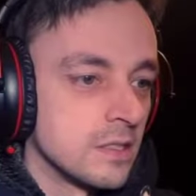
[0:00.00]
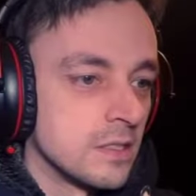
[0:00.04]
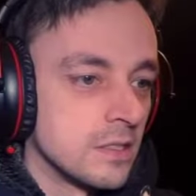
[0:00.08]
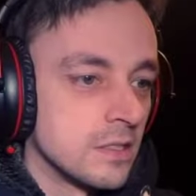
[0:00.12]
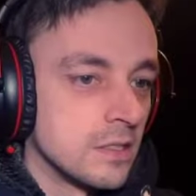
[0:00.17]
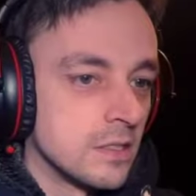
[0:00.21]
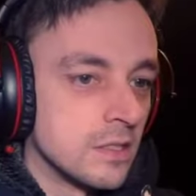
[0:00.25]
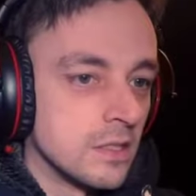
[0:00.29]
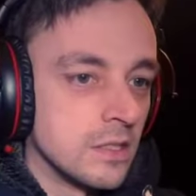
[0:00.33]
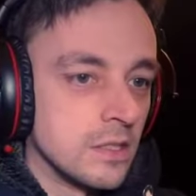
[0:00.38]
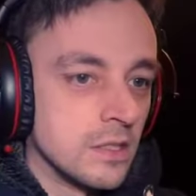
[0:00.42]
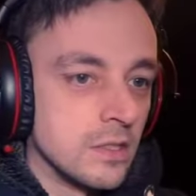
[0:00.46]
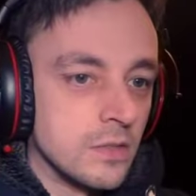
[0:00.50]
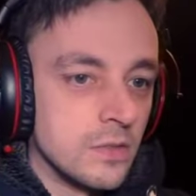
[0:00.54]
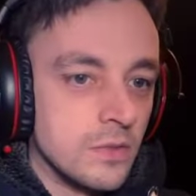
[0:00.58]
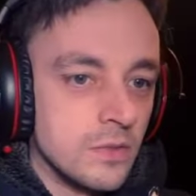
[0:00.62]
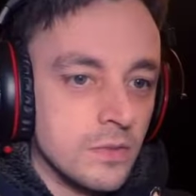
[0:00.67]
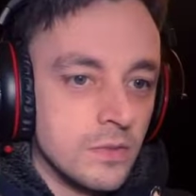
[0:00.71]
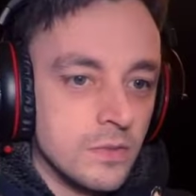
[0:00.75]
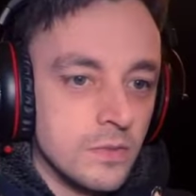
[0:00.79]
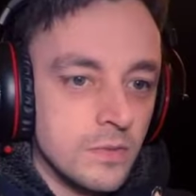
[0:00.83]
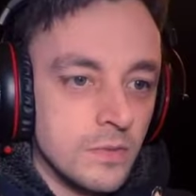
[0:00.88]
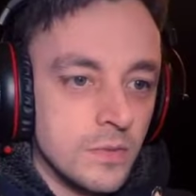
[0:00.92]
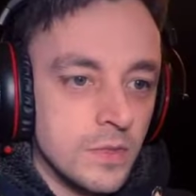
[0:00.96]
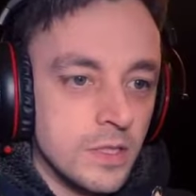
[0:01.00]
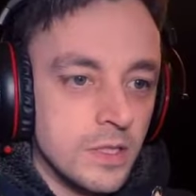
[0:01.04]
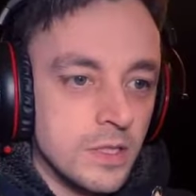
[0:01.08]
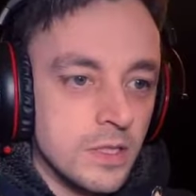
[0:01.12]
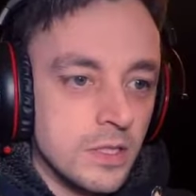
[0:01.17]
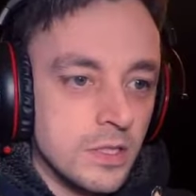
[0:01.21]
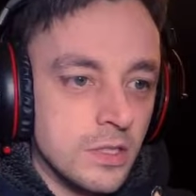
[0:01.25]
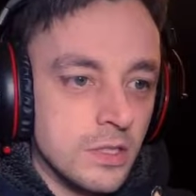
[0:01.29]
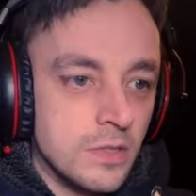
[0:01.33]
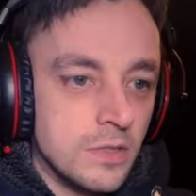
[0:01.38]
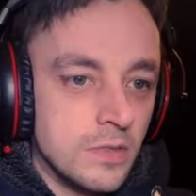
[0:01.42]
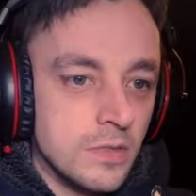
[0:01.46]
So, we need
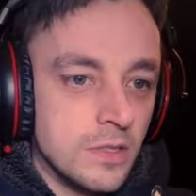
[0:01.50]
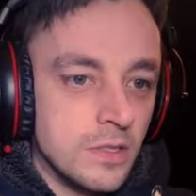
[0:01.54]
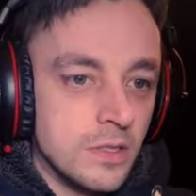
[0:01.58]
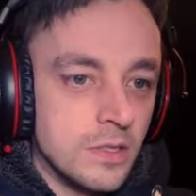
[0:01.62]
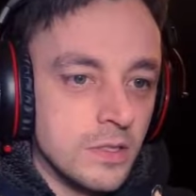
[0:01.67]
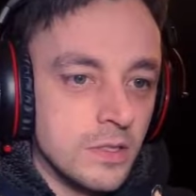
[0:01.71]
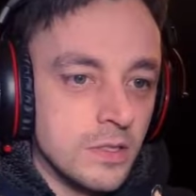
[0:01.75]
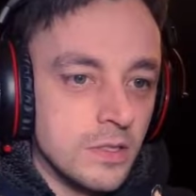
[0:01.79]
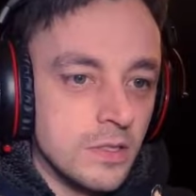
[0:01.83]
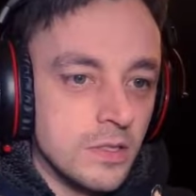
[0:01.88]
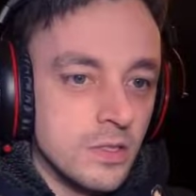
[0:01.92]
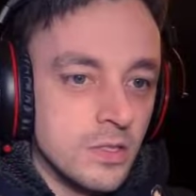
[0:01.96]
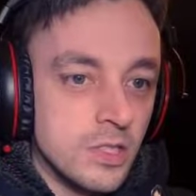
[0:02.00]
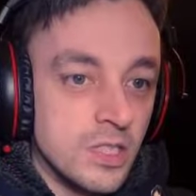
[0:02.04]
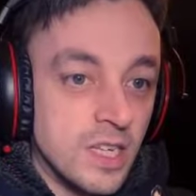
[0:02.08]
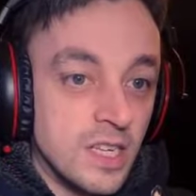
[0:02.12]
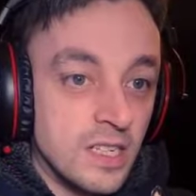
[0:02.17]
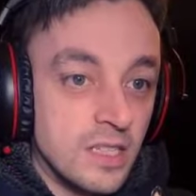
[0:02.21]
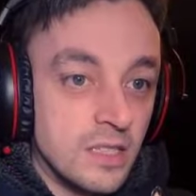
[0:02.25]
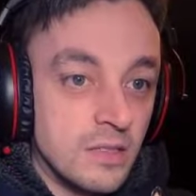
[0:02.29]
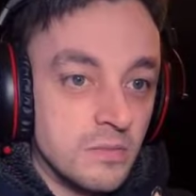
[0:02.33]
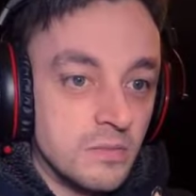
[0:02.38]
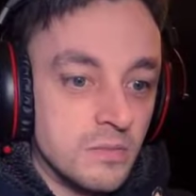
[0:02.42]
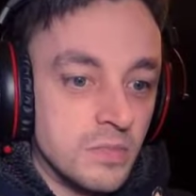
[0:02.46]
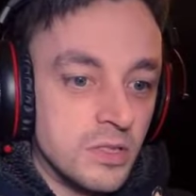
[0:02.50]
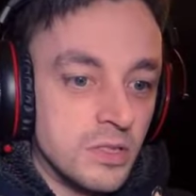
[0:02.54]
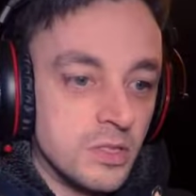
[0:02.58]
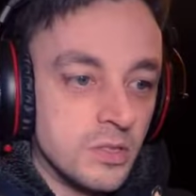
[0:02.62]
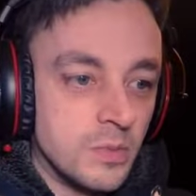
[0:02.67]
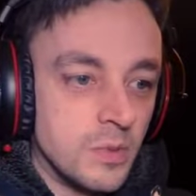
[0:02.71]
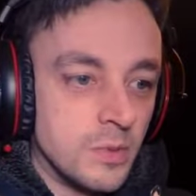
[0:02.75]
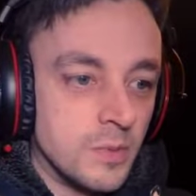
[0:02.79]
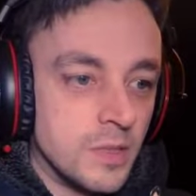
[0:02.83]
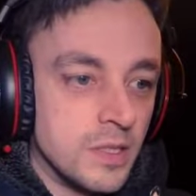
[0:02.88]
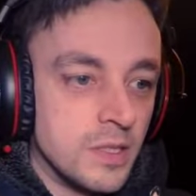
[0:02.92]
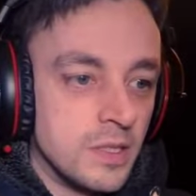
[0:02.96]
to uh, sell it,
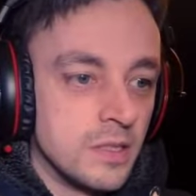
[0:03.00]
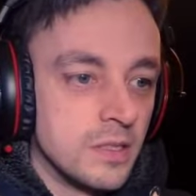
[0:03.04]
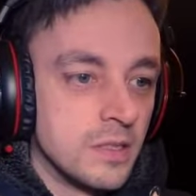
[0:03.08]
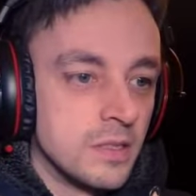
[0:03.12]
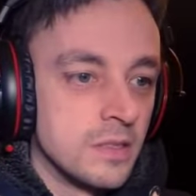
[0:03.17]
presumably.